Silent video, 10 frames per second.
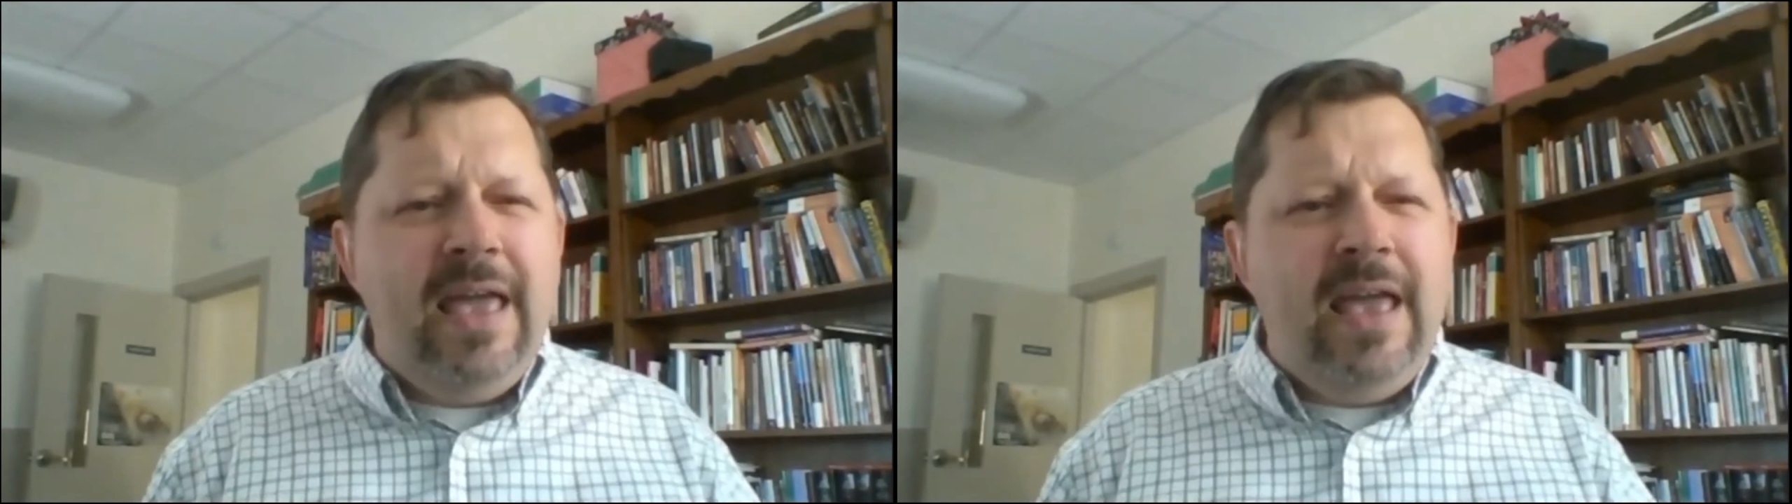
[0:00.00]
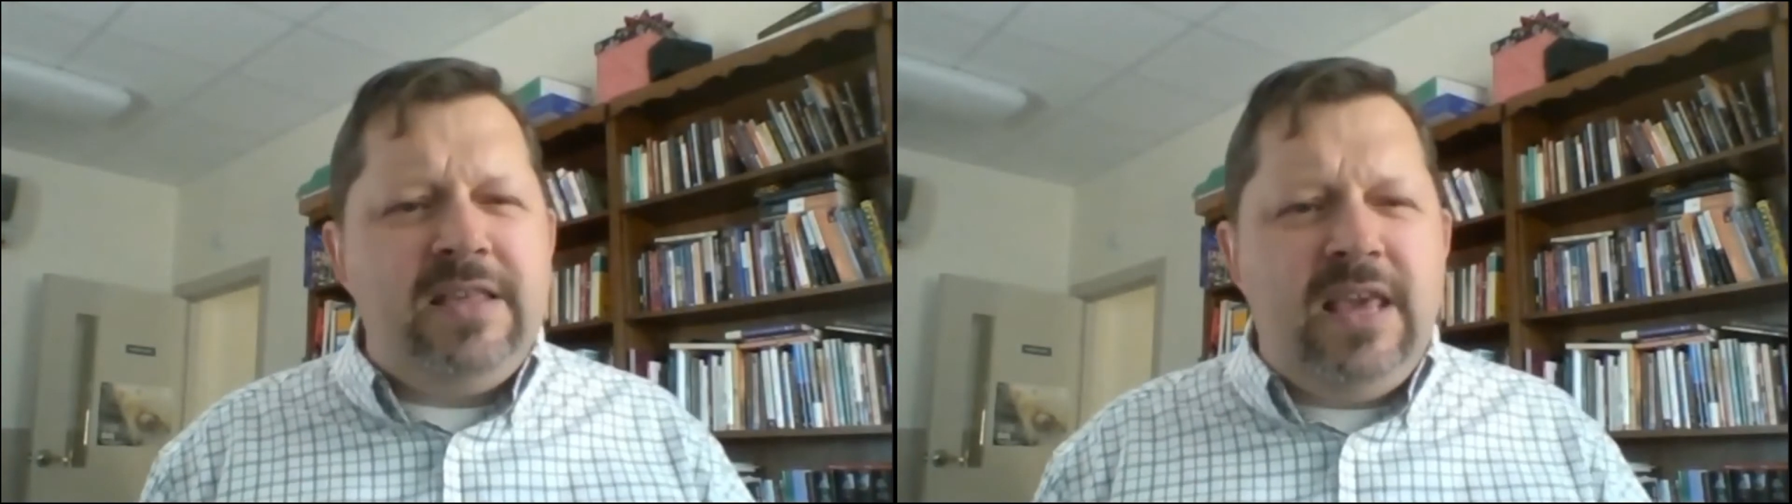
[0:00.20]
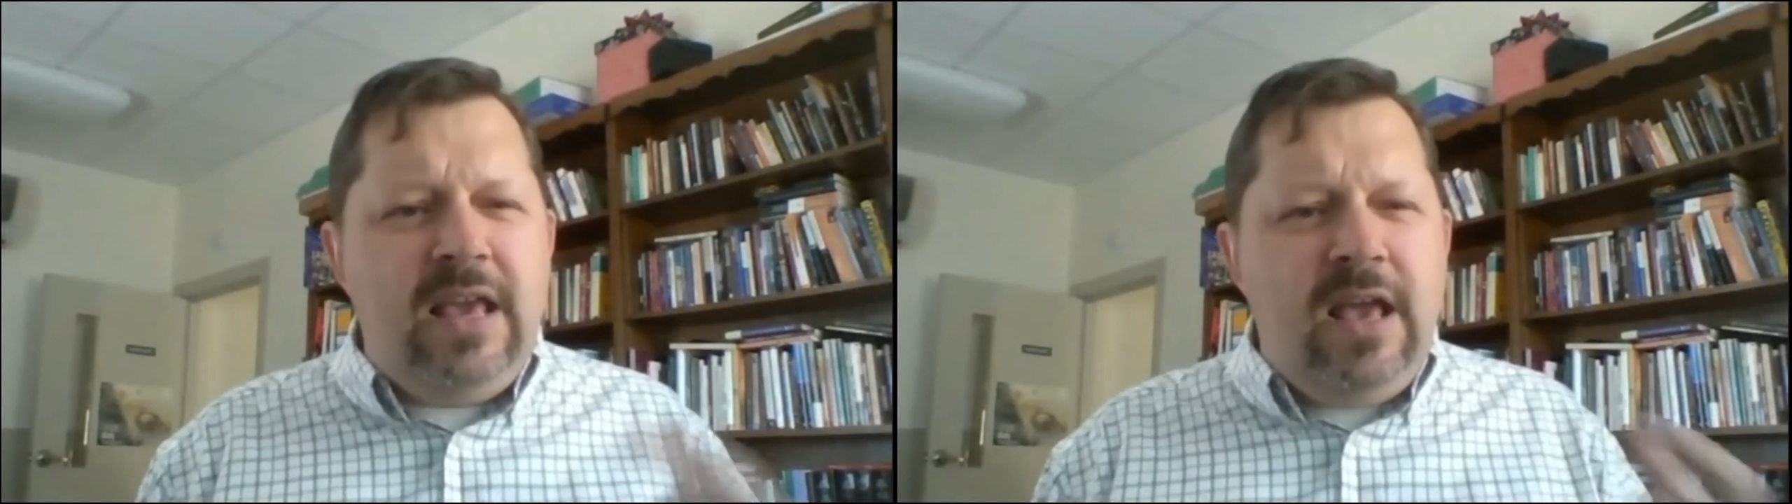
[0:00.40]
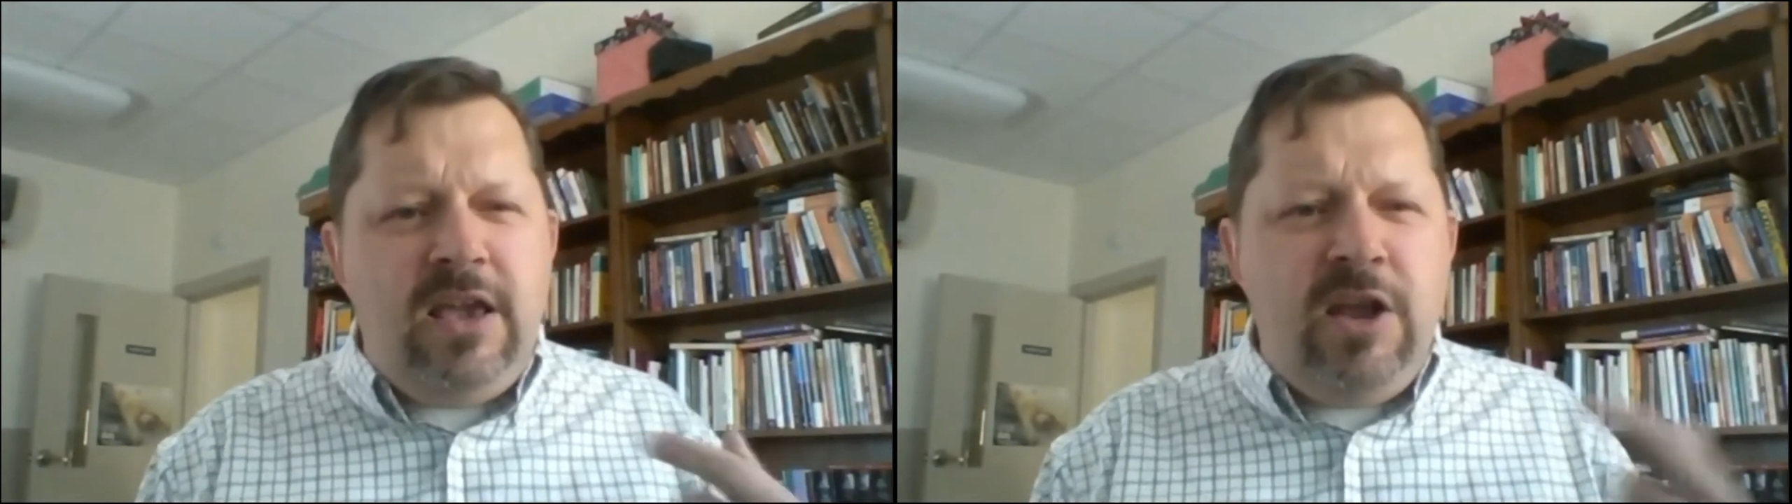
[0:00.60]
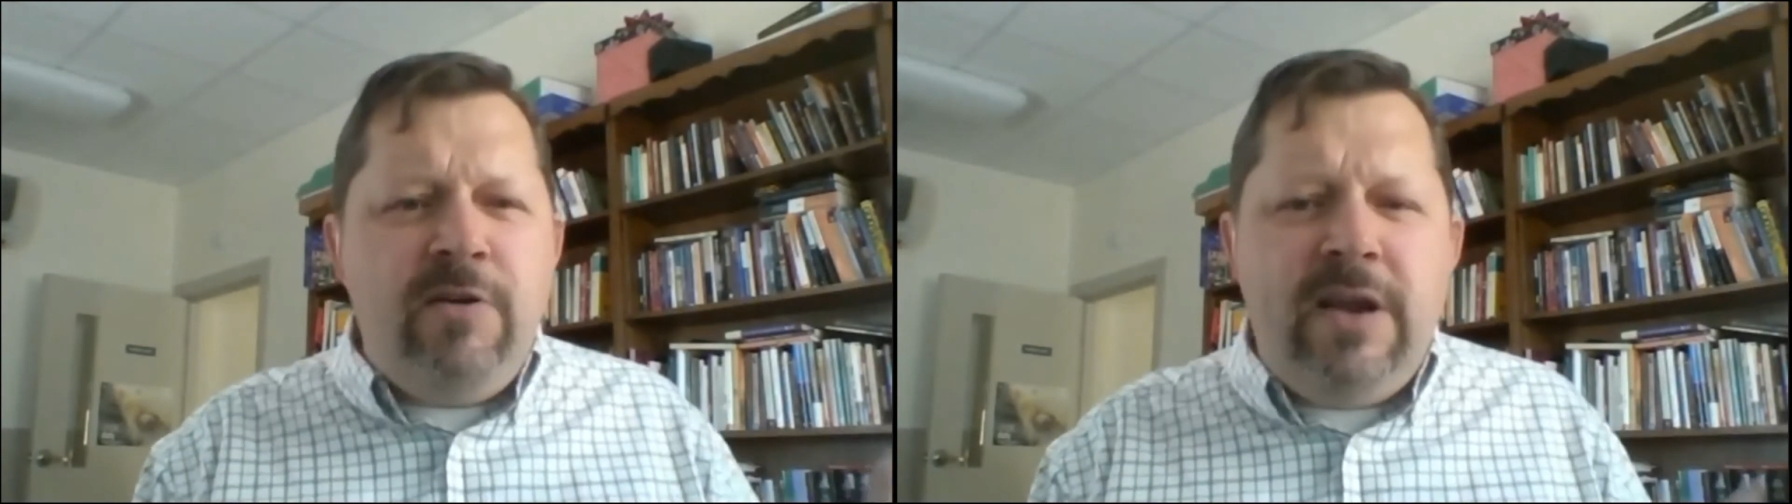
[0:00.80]
It's a
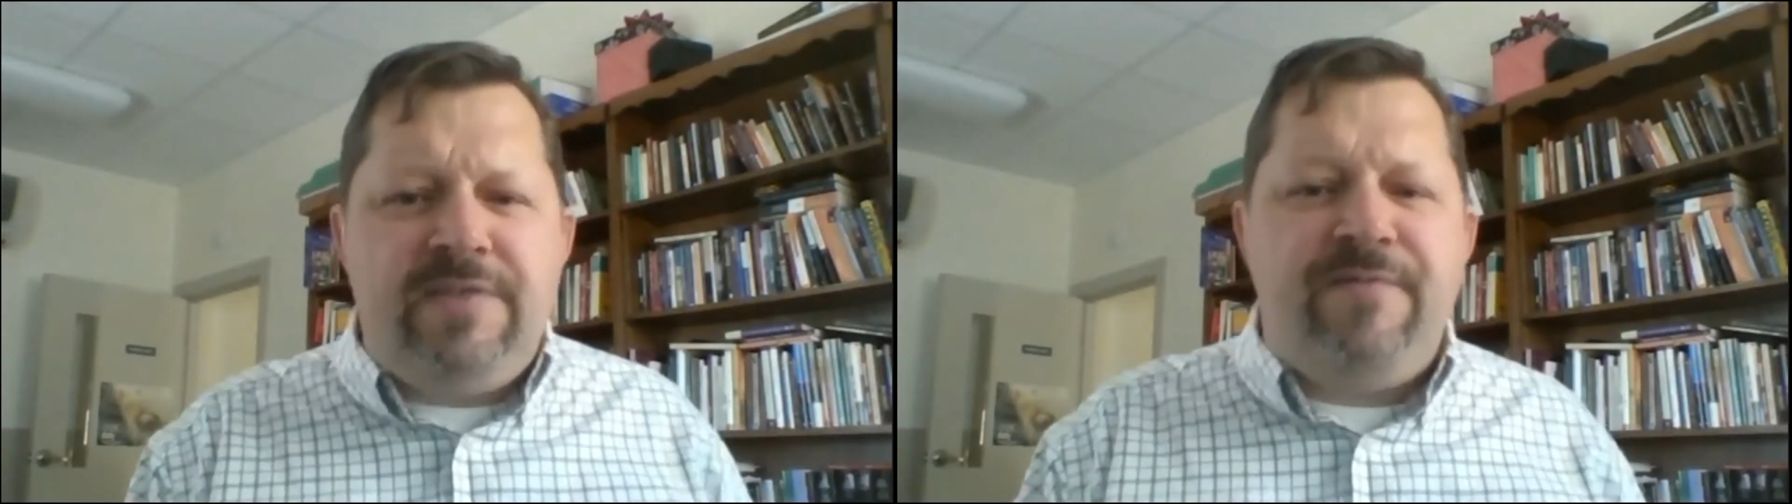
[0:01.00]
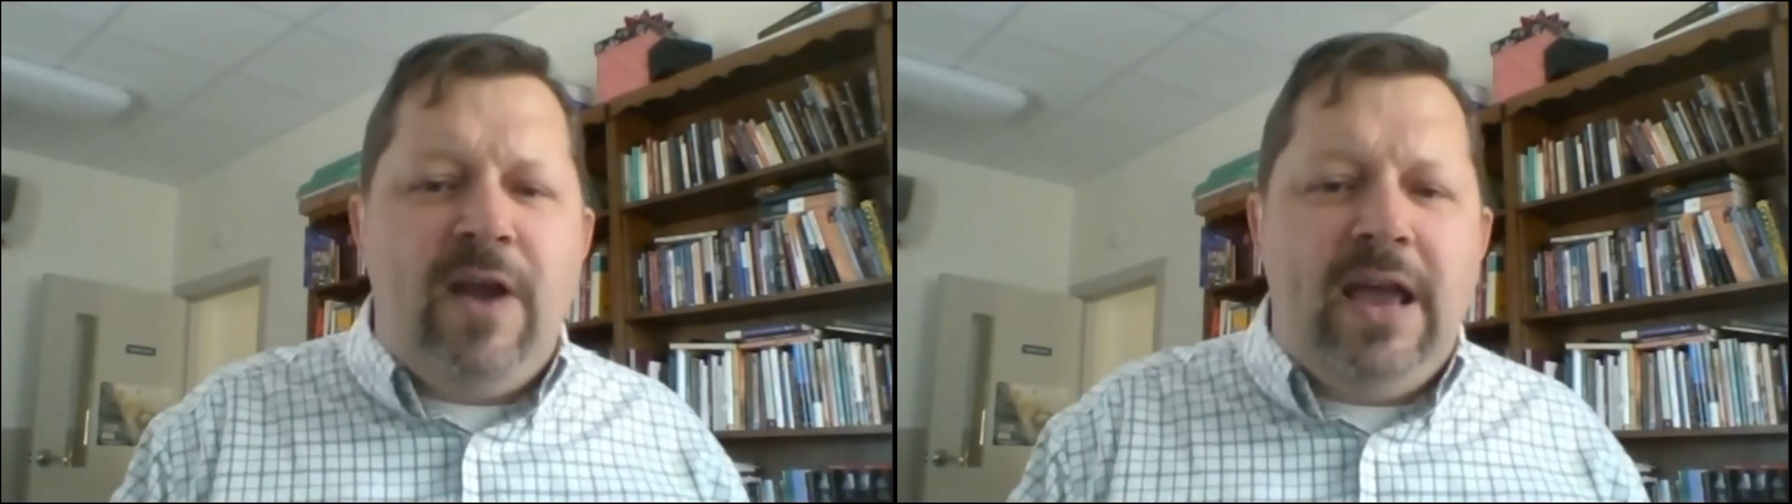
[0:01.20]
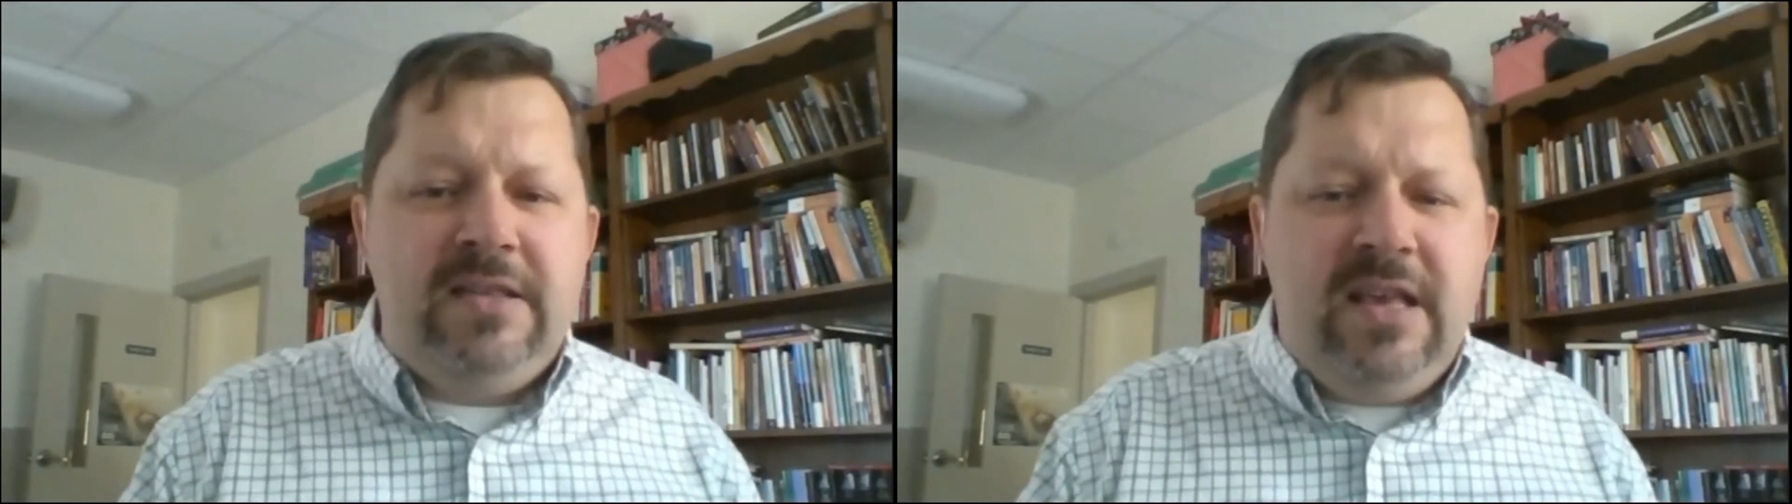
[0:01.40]
curious phrase.